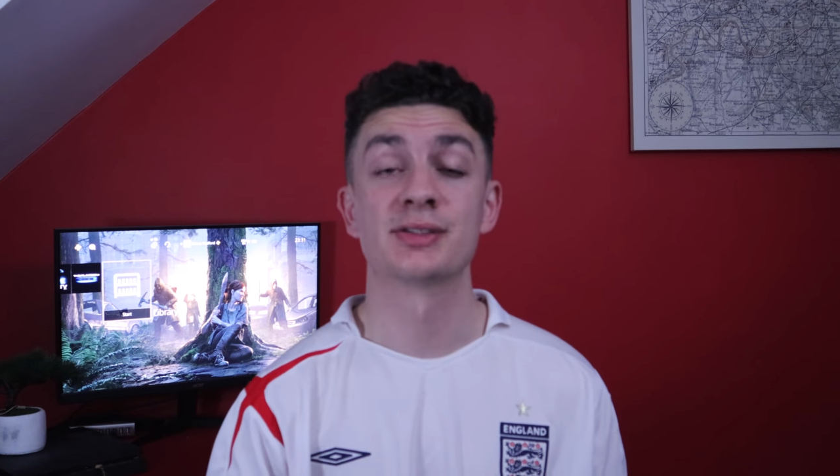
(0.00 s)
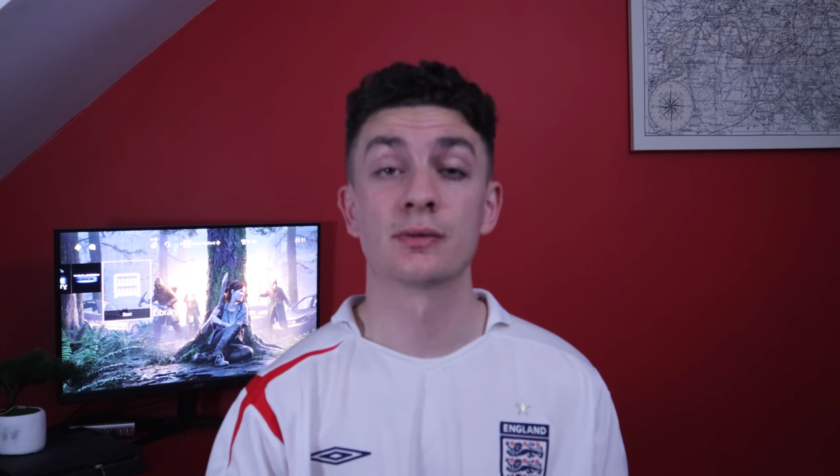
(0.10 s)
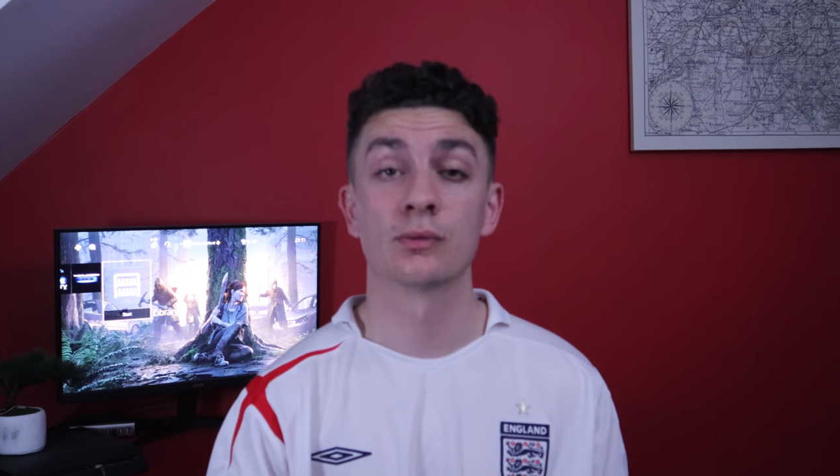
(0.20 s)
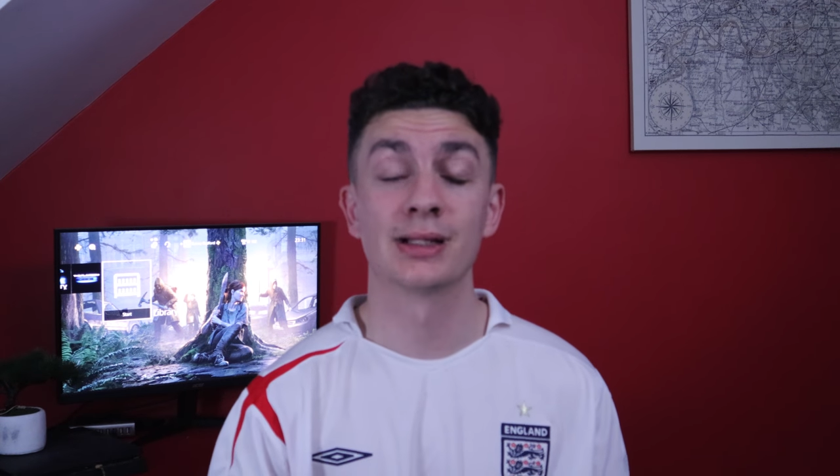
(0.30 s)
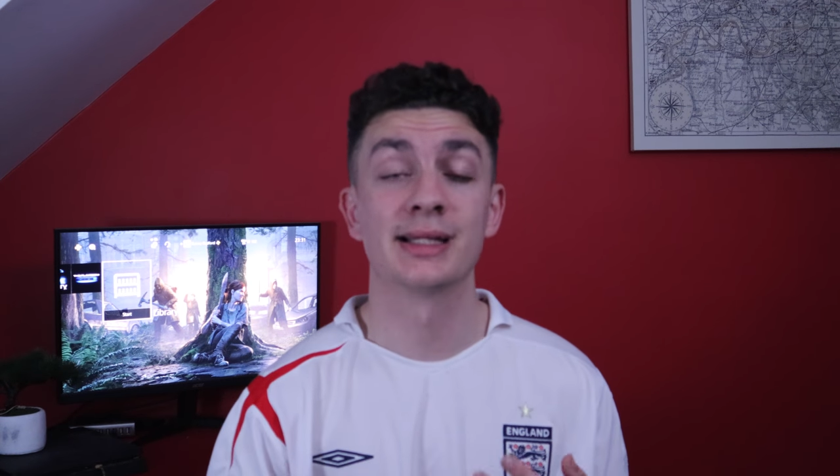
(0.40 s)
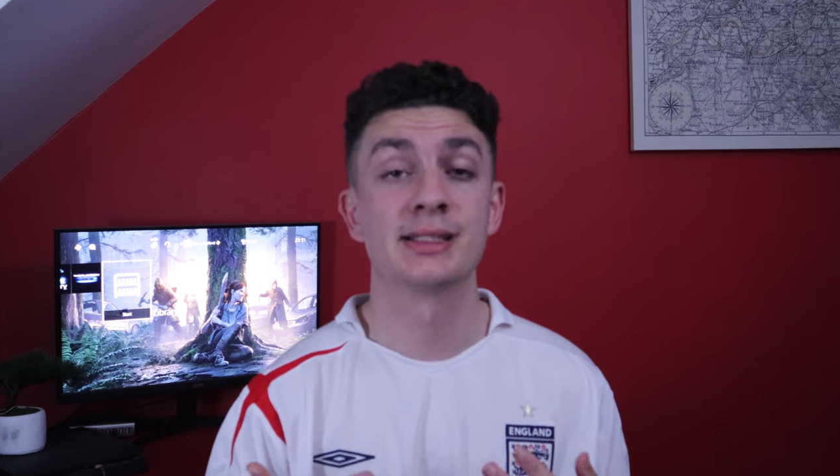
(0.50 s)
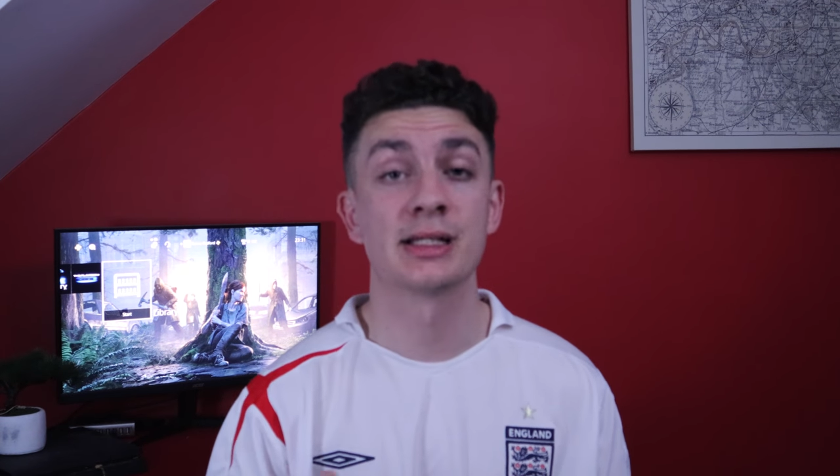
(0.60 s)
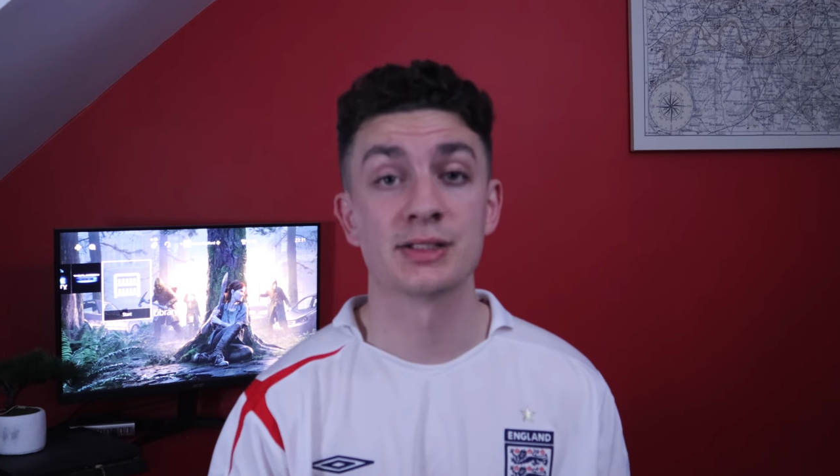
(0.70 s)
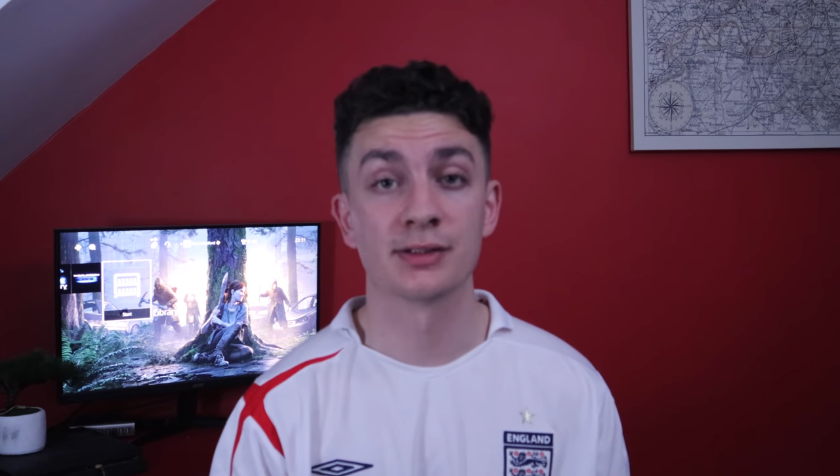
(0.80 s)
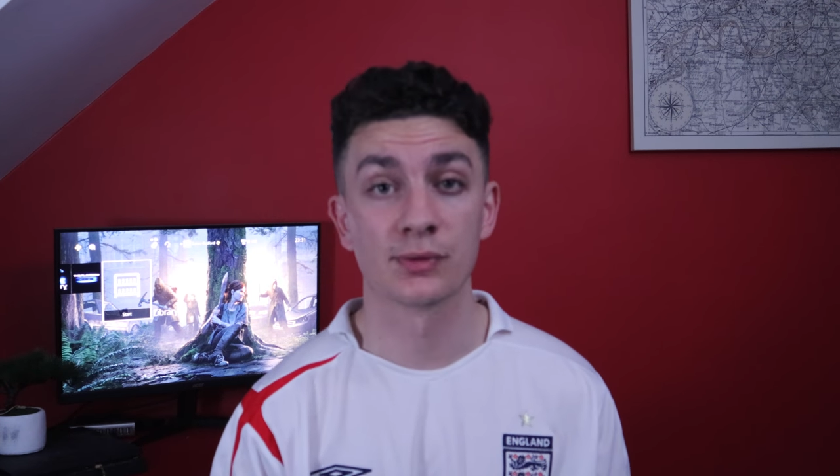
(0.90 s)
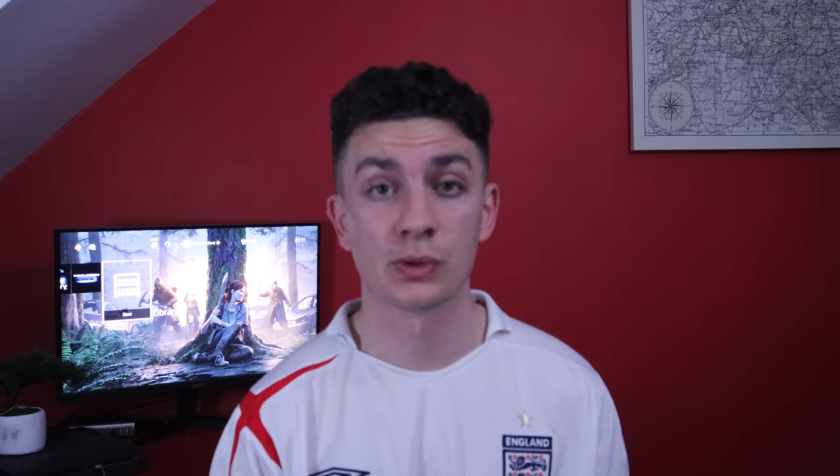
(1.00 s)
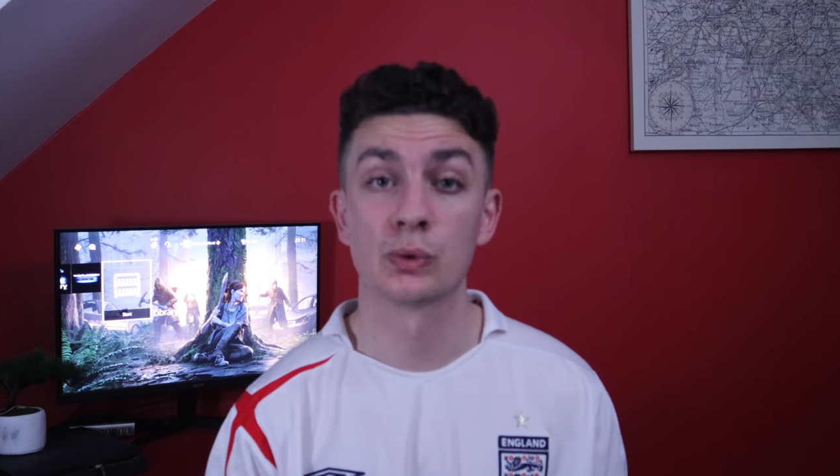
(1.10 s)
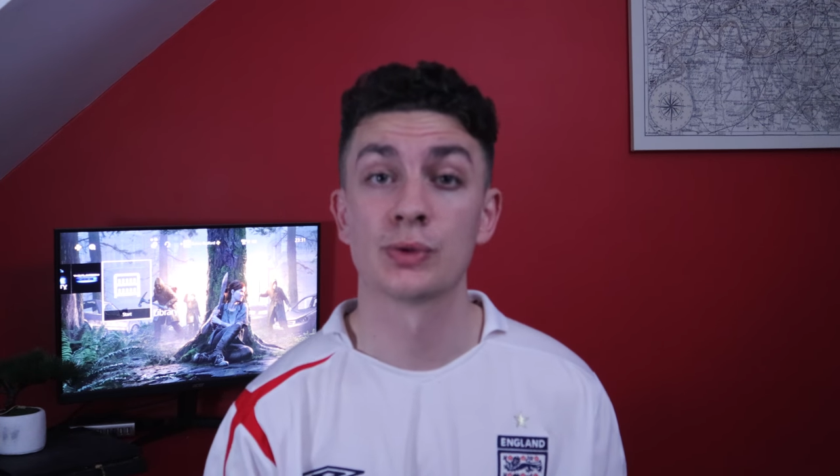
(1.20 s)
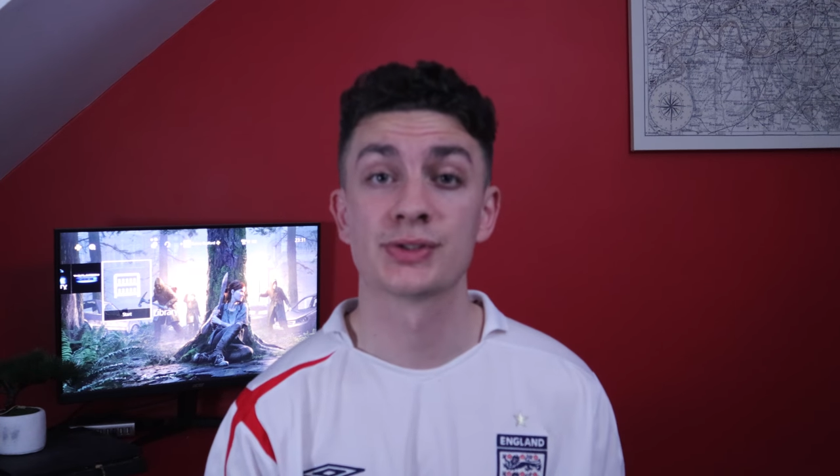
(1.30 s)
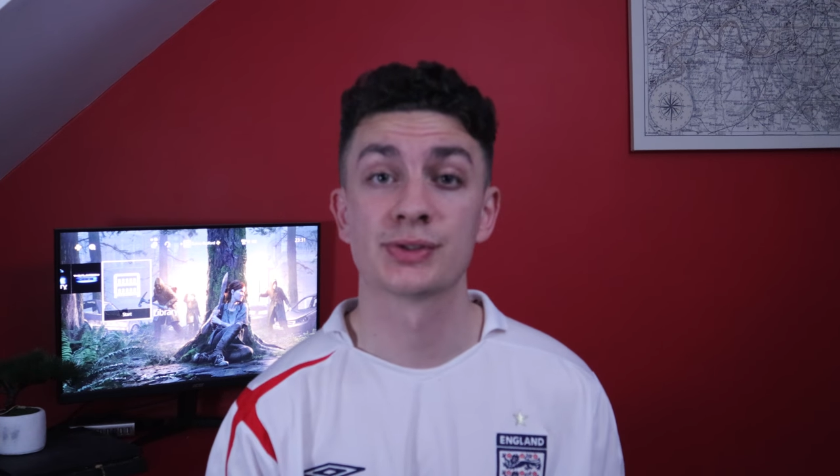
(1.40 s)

it's a really intensive course,